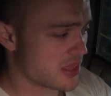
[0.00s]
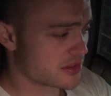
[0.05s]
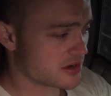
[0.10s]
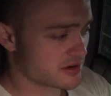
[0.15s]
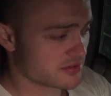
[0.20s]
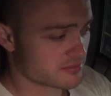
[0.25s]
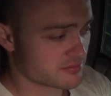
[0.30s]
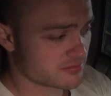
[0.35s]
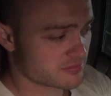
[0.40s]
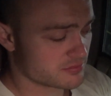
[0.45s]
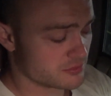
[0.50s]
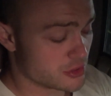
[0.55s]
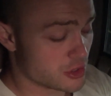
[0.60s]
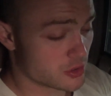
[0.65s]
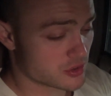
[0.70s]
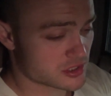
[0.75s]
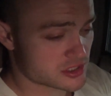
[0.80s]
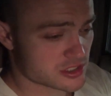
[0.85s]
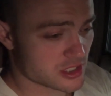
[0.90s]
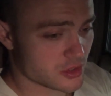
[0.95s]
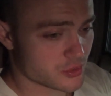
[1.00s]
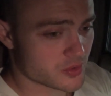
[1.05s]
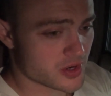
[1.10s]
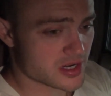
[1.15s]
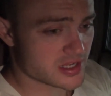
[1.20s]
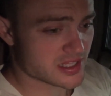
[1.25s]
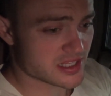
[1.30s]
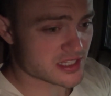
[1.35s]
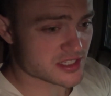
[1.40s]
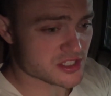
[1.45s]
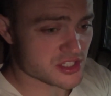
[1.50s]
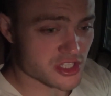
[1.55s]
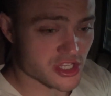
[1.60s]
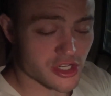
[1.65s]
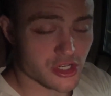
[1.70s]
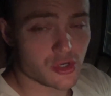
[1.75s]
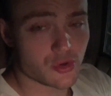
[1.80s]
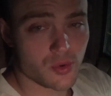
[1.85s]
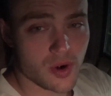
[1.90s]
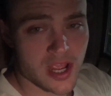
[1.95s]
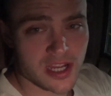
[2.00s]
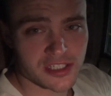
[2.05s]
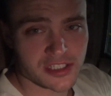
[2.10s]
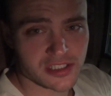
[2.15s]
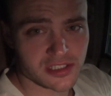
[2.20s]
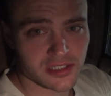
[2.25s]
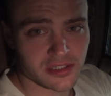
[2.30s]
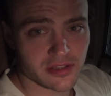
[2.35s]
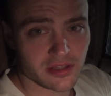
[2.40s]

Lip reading: that I've noticed already is the aggression.